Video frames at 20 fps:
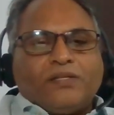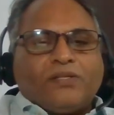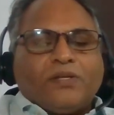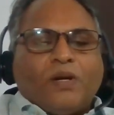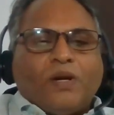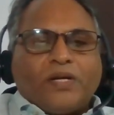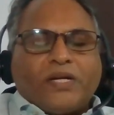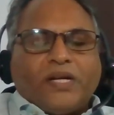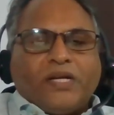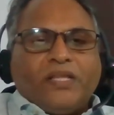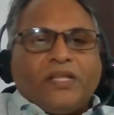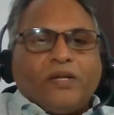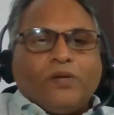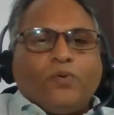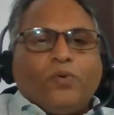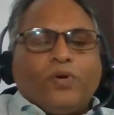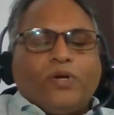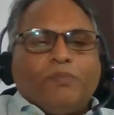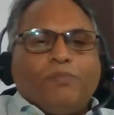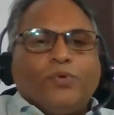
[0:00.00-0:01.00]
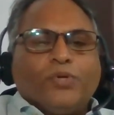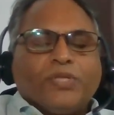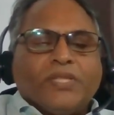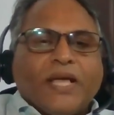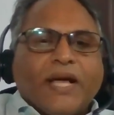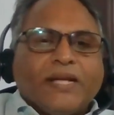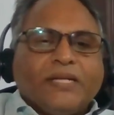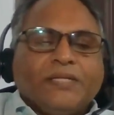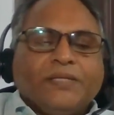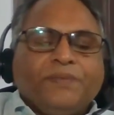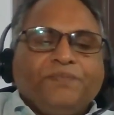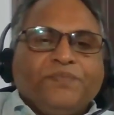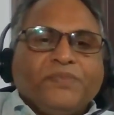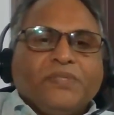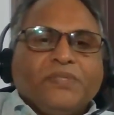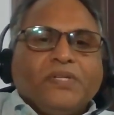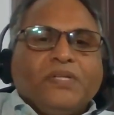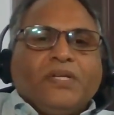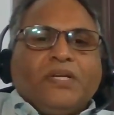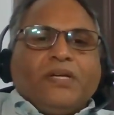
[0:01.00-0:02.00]
find other slot and then go and book that,
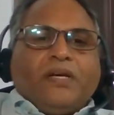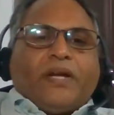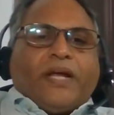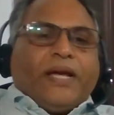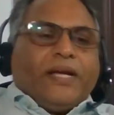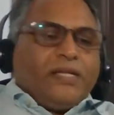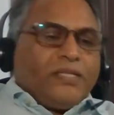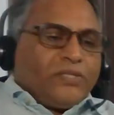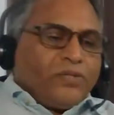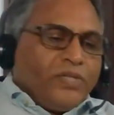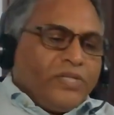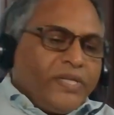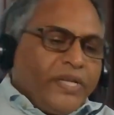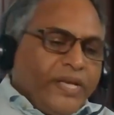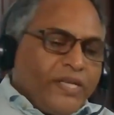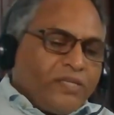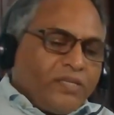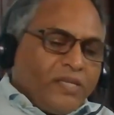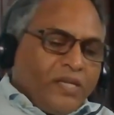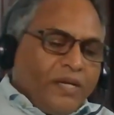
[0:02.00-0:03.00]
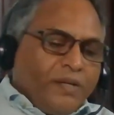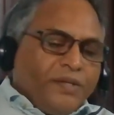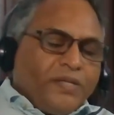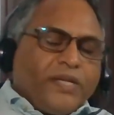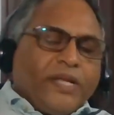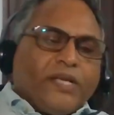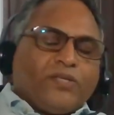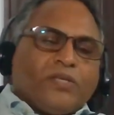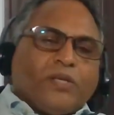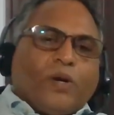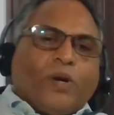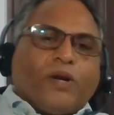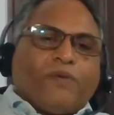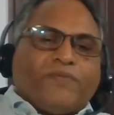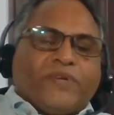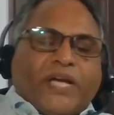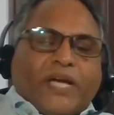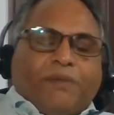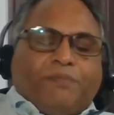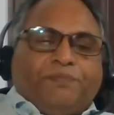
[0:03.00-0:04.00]
right? So it takes
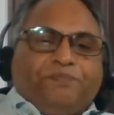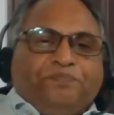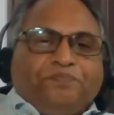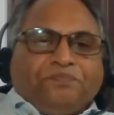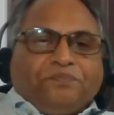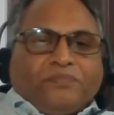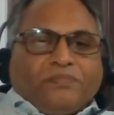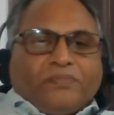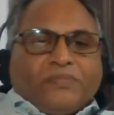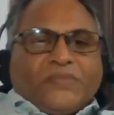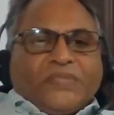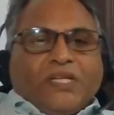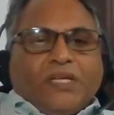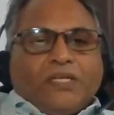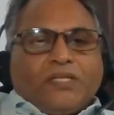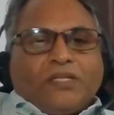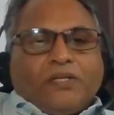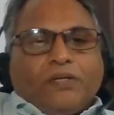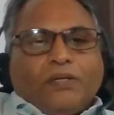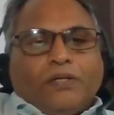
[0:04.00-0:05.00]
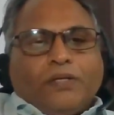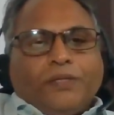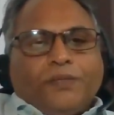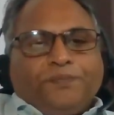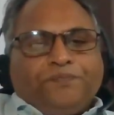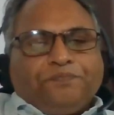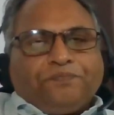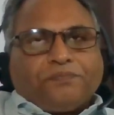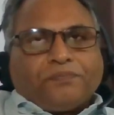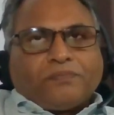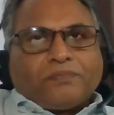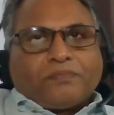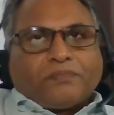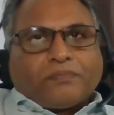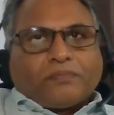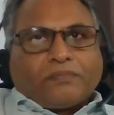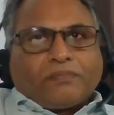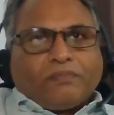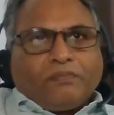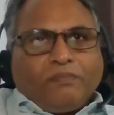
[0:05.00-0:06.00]
a lot of time. So
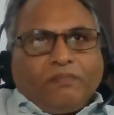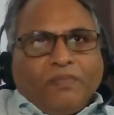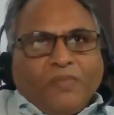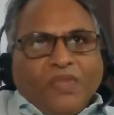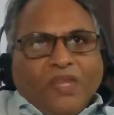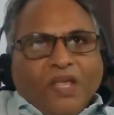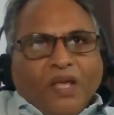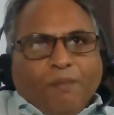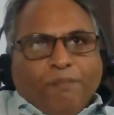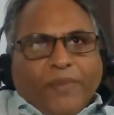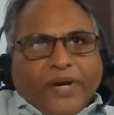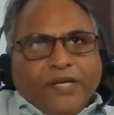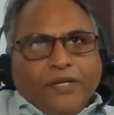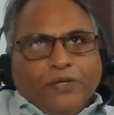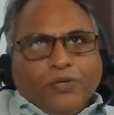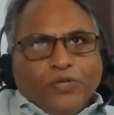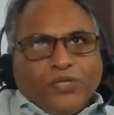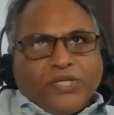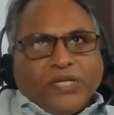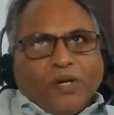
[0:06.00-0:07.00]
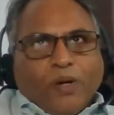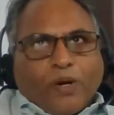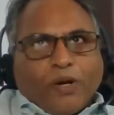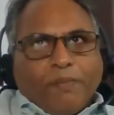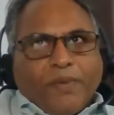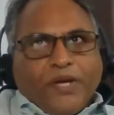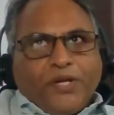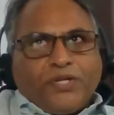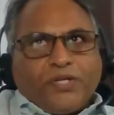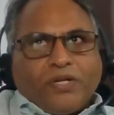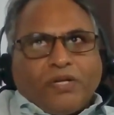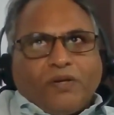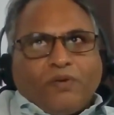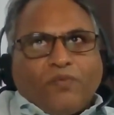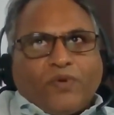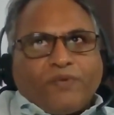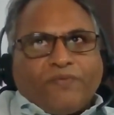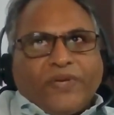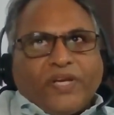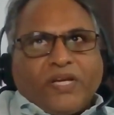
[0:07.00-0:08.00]
by using
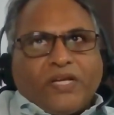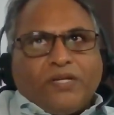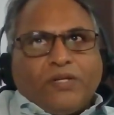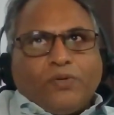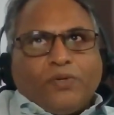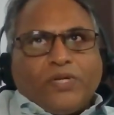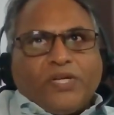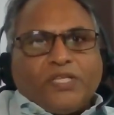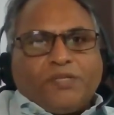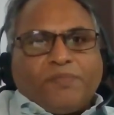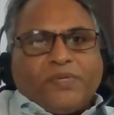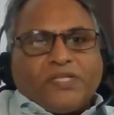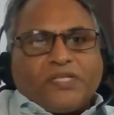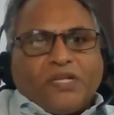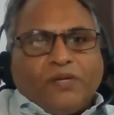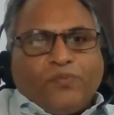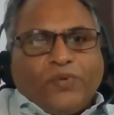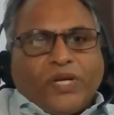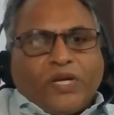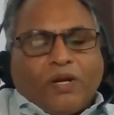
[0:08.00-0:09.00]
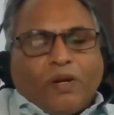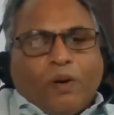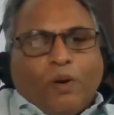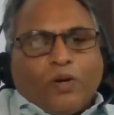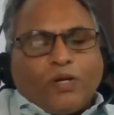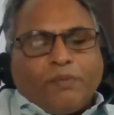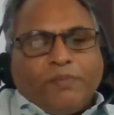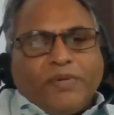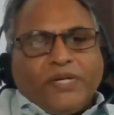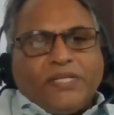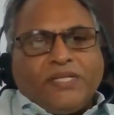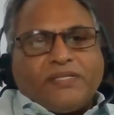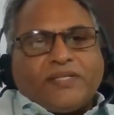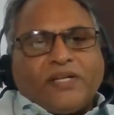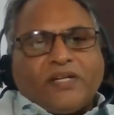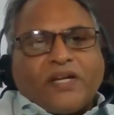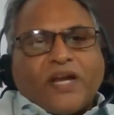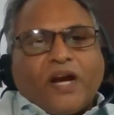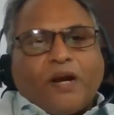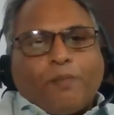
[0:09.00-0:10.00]
automation, what we can do is basically we can
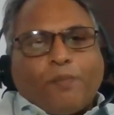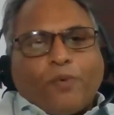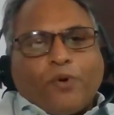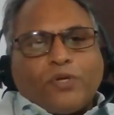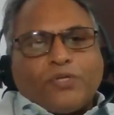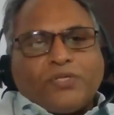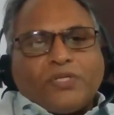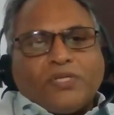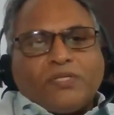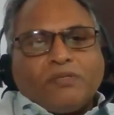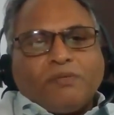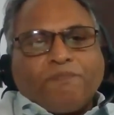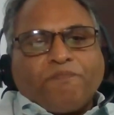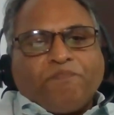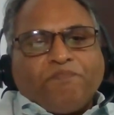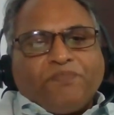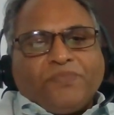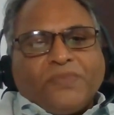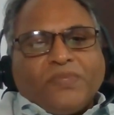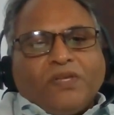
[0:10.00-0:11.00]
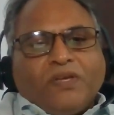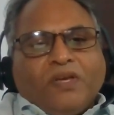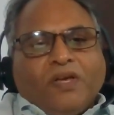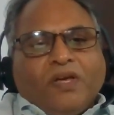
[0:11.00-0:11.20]
automate this entire process,